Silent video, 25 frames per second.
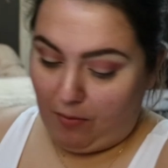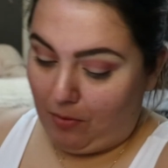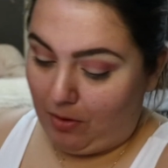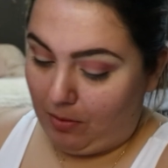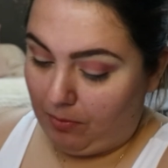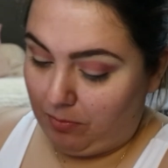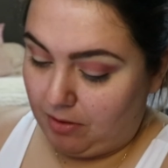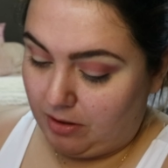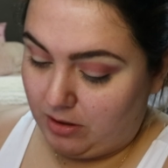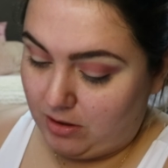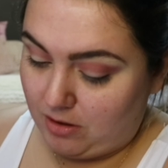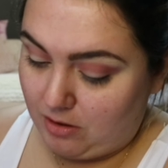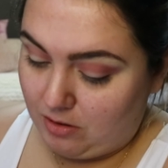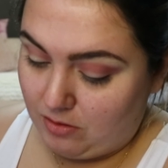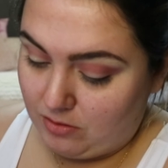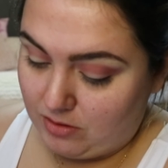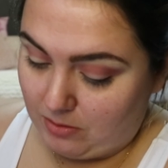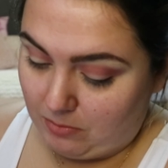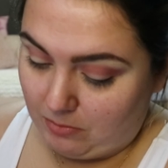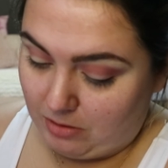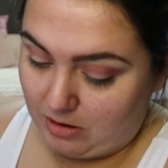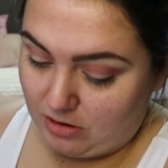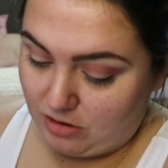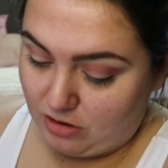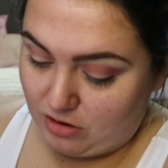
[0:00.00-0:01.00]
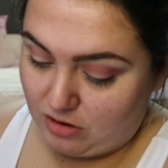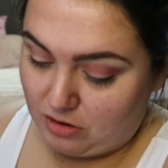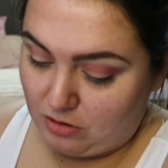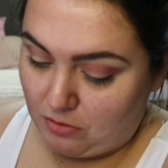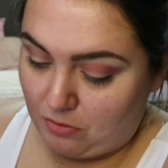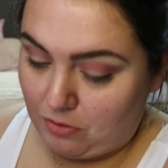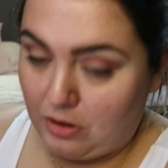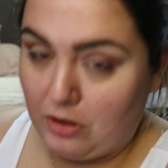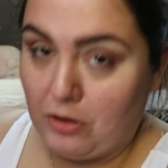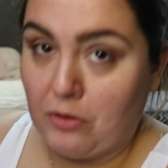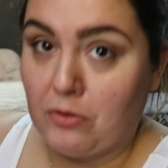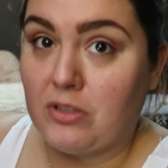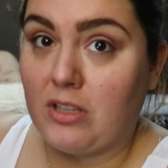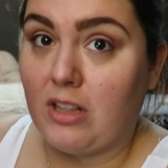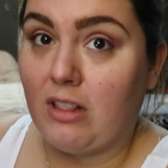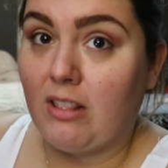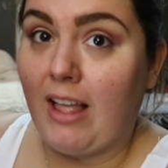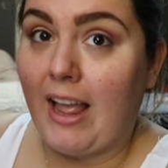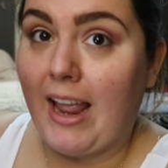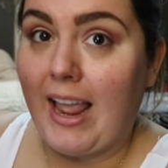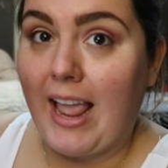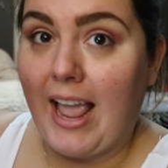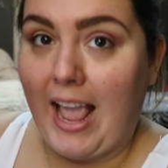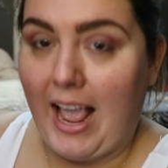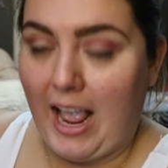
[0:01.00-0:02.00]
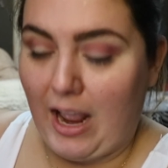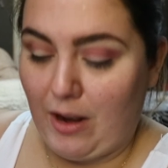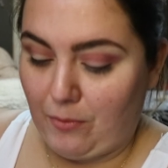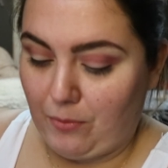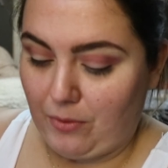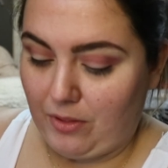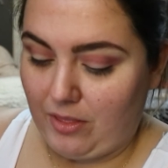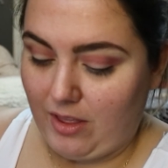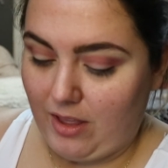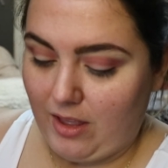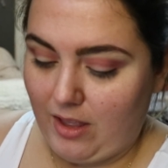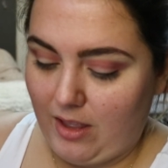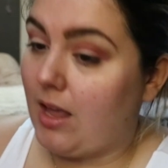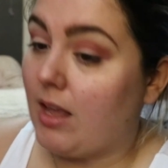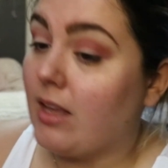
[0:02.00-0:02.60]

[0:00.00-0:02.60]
what I'm going to use, I'm going to just use a light hand with it